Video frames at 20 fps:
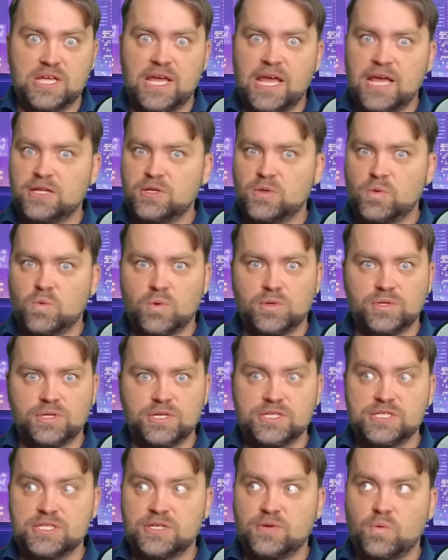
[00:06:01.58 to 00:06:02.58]

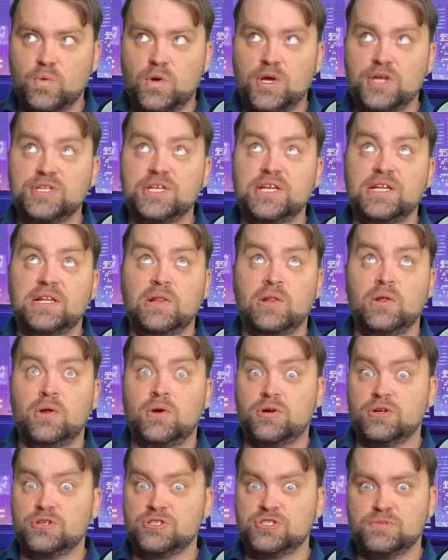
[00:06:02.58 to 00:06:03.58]
headquarters, quite a
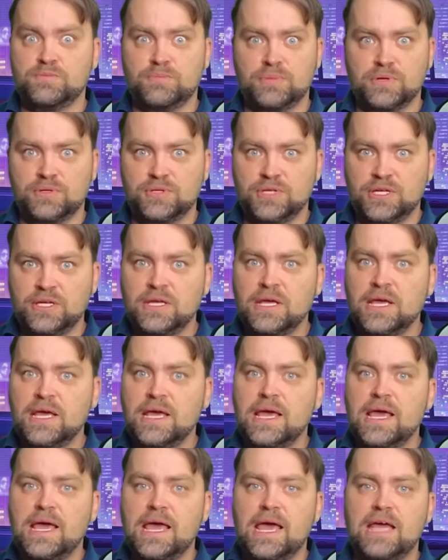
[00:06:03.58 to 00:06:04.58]
large building,
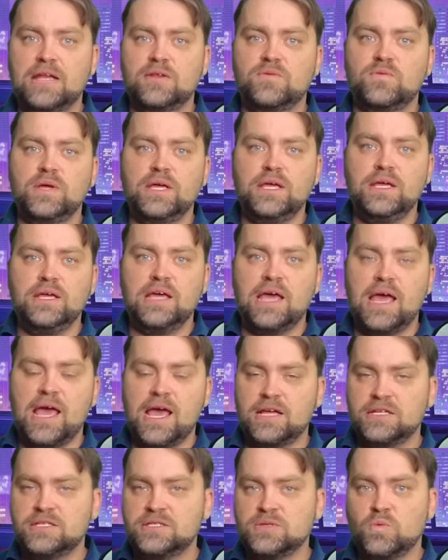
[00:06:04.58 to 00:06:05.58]
and we
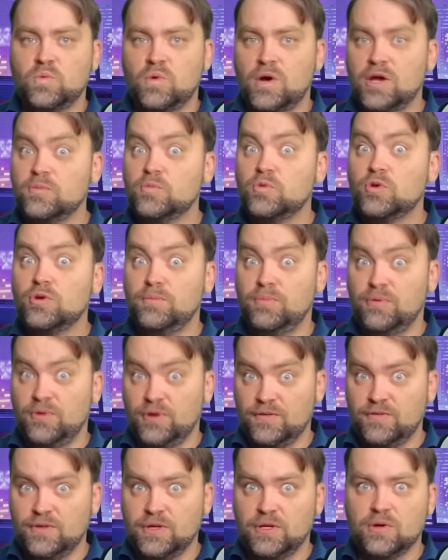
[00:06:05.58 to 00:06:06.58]
had one more
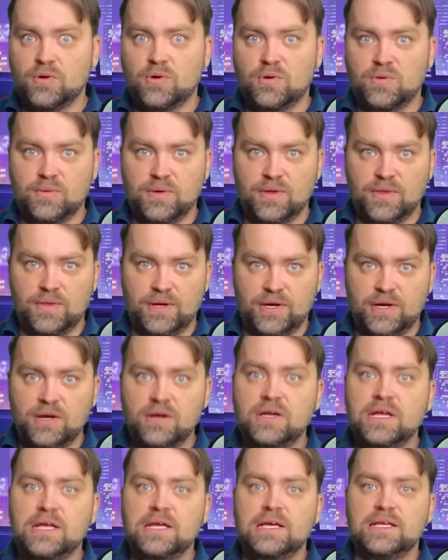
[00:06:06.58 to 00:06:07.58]
briefing over
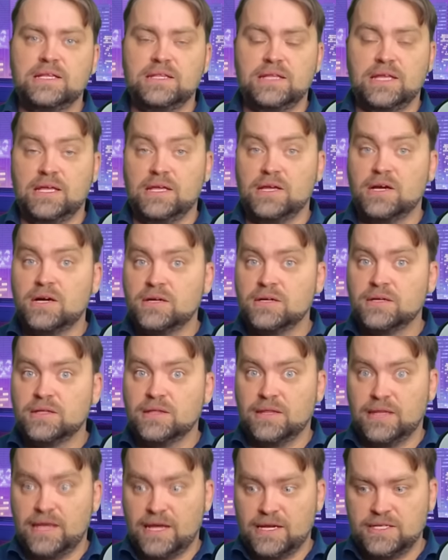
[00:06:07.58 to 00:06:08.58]
there. The
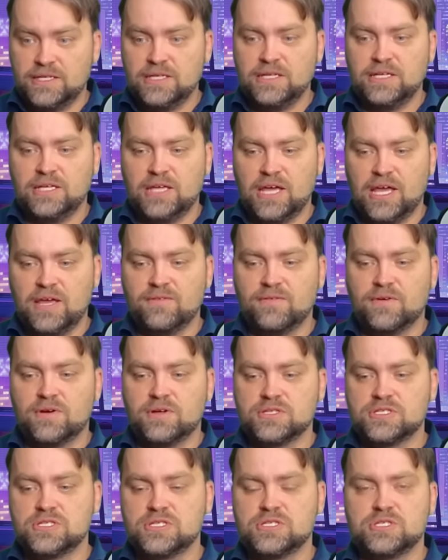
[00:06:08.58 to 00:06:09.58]
young lady gave
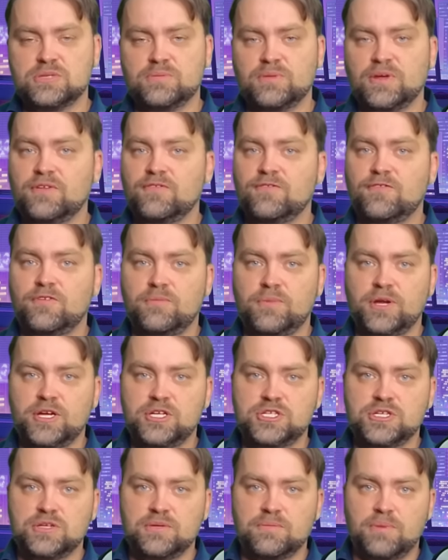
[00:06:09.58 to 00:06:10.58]
us some
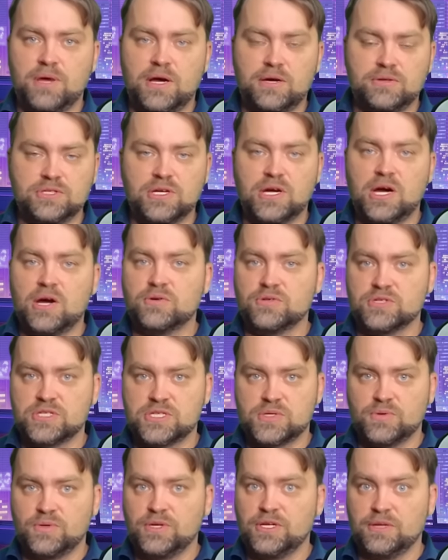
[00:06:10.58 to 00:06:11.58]
information about our
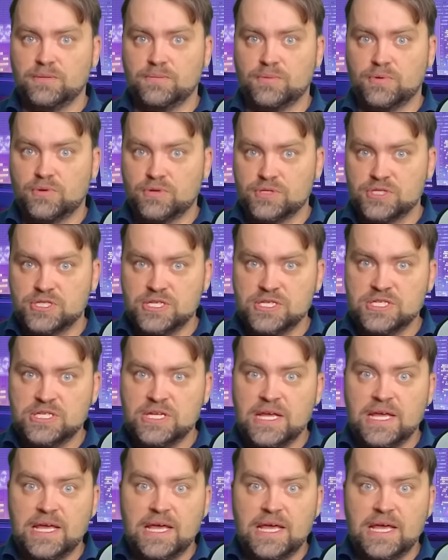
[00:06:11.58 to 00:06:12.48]
screening process,